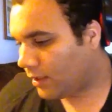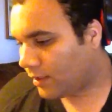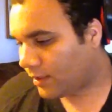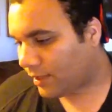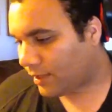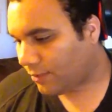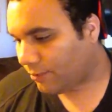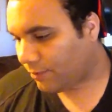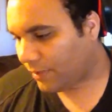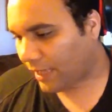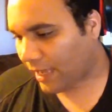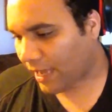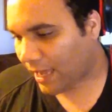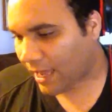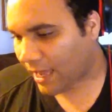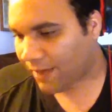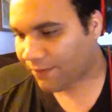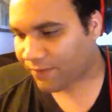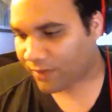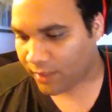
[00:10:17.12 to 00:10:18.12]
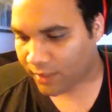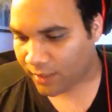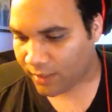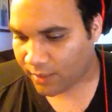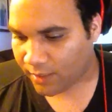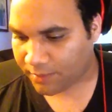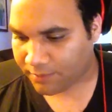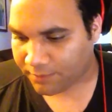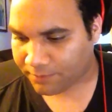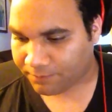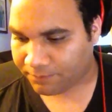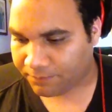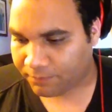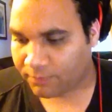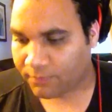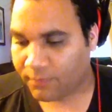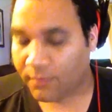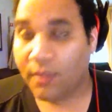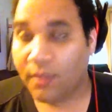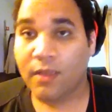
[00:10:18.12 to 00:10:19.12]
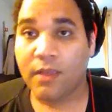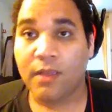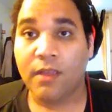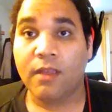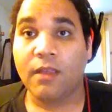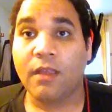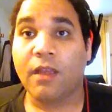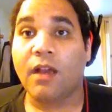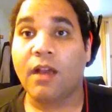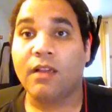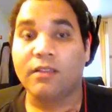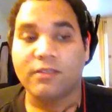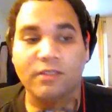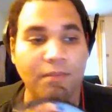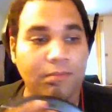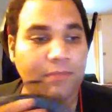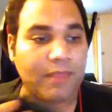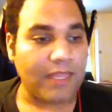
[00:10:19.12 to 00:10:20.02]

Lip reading: Then we have some